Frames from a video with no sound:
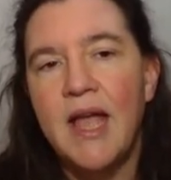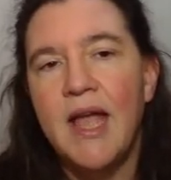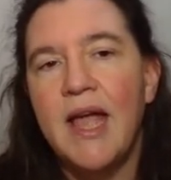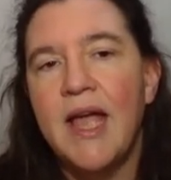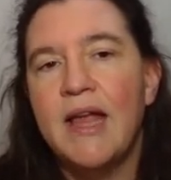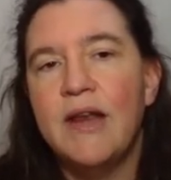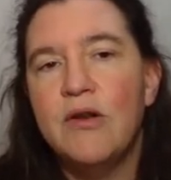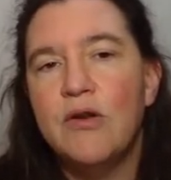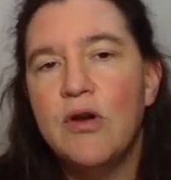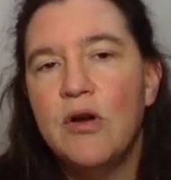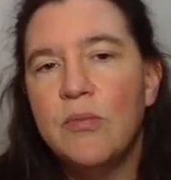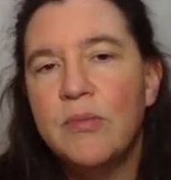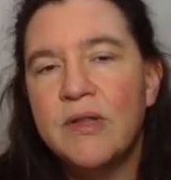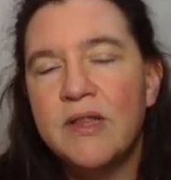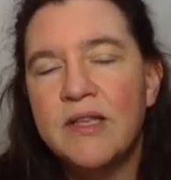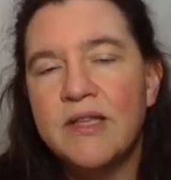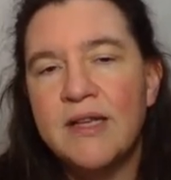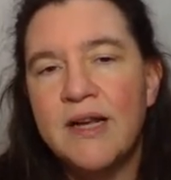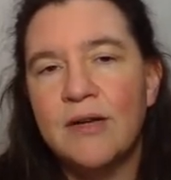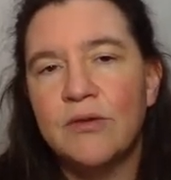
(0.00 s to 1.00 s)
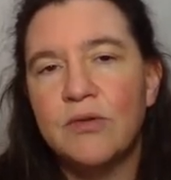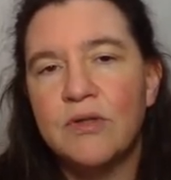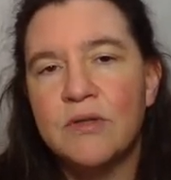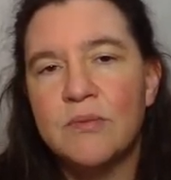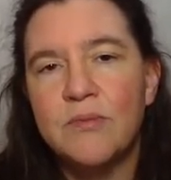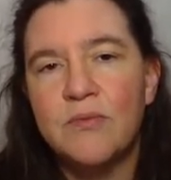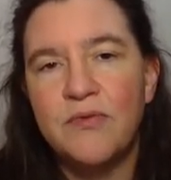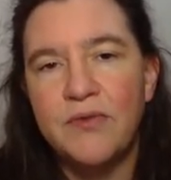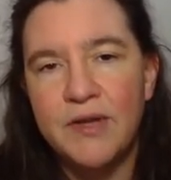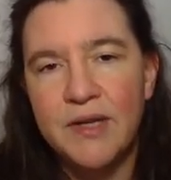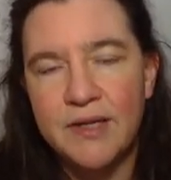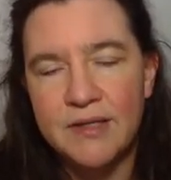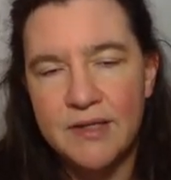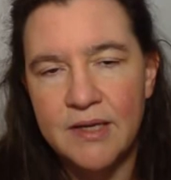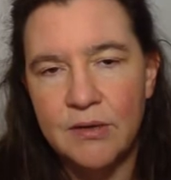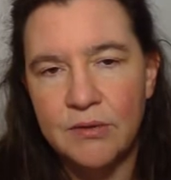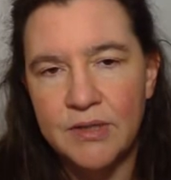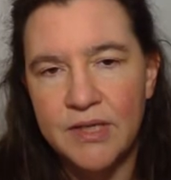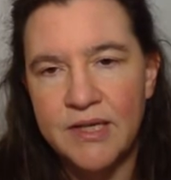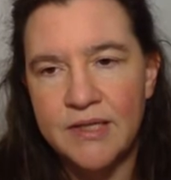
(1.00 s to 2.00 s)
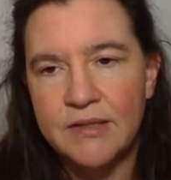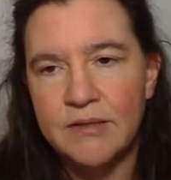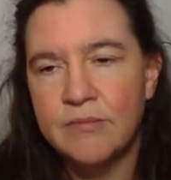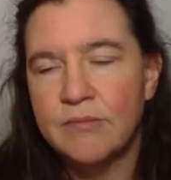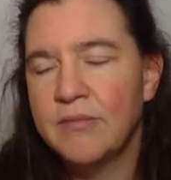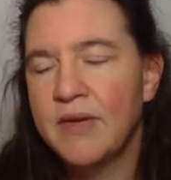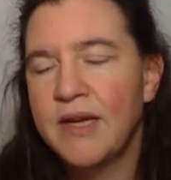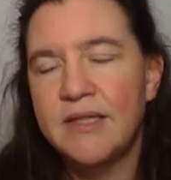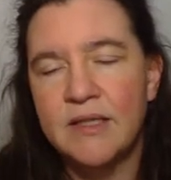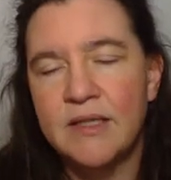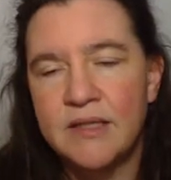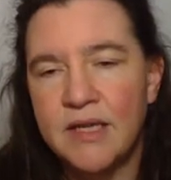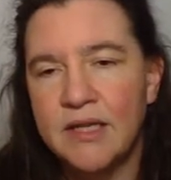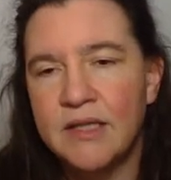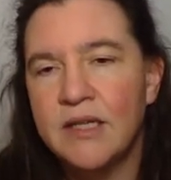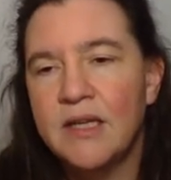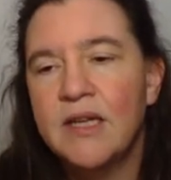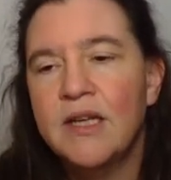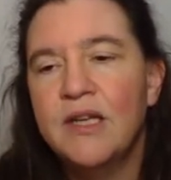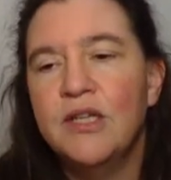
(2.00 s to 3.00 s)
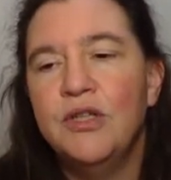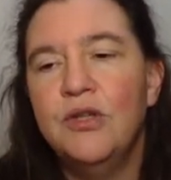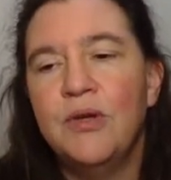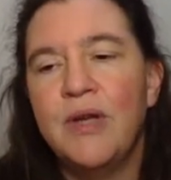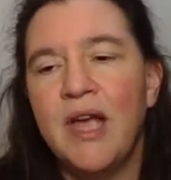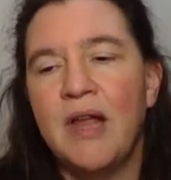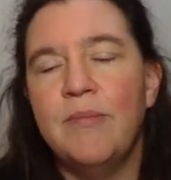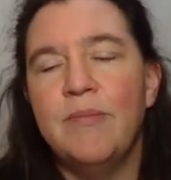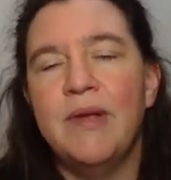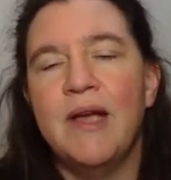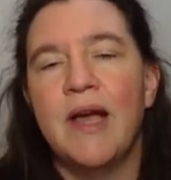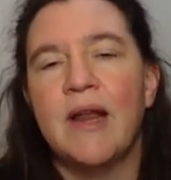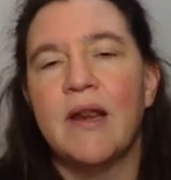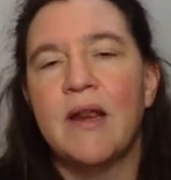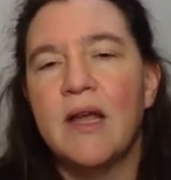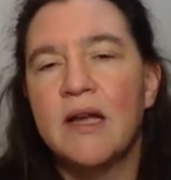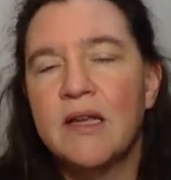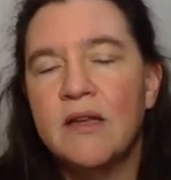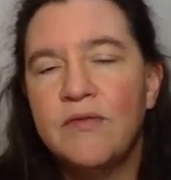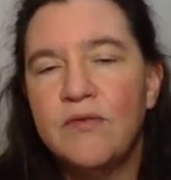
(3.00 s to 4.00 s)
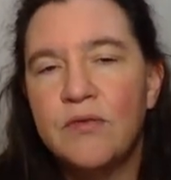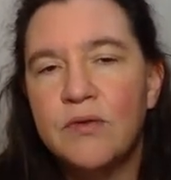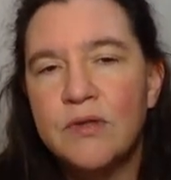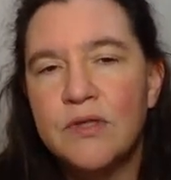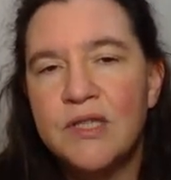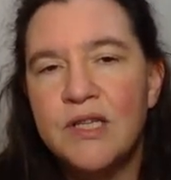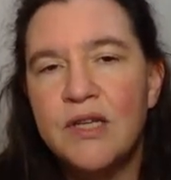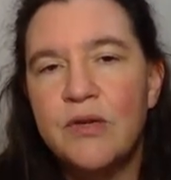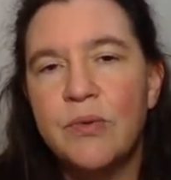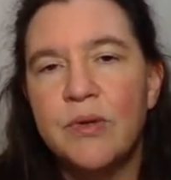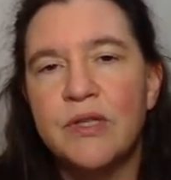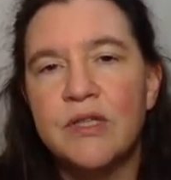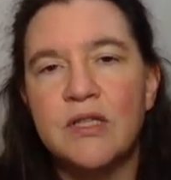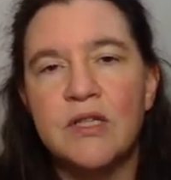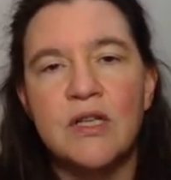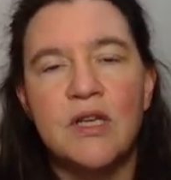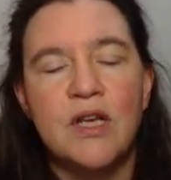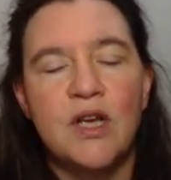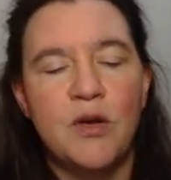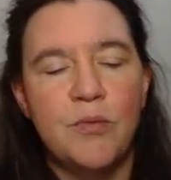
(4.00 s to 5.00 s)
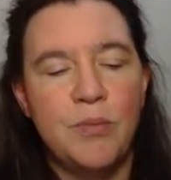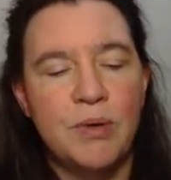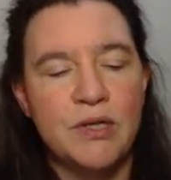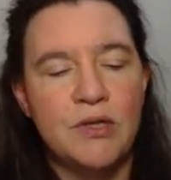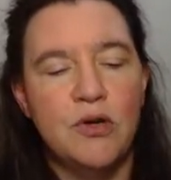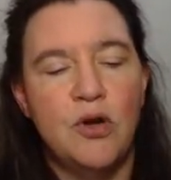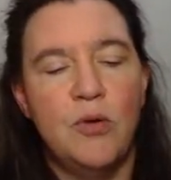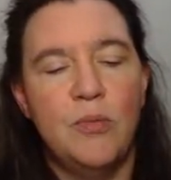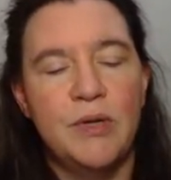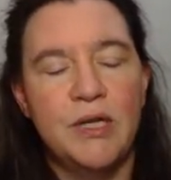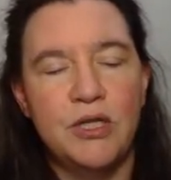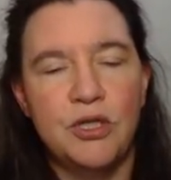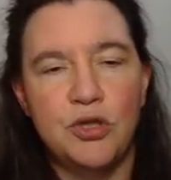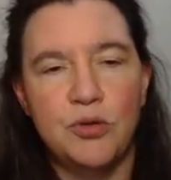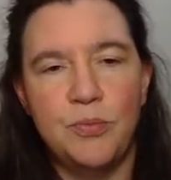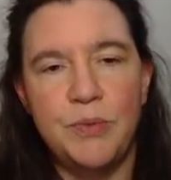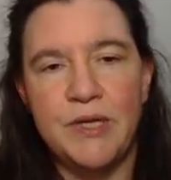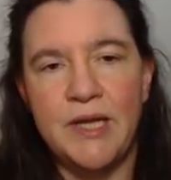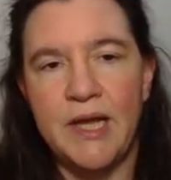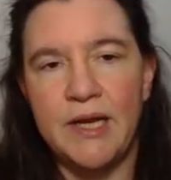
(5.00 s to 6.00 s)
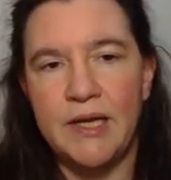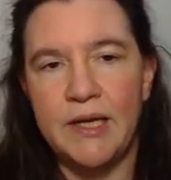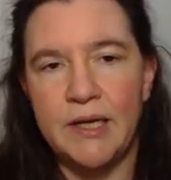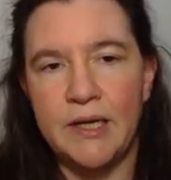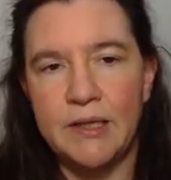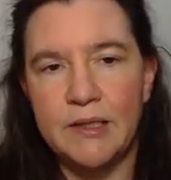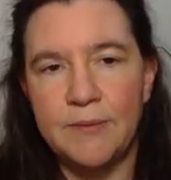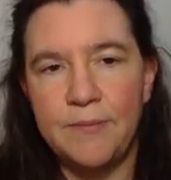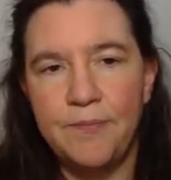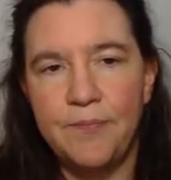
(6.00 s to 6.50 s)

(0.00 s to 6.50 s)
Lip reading: And normally the algorithm figures out S. As I said, you can be unlucky for a sequence, but normally it should be getting it.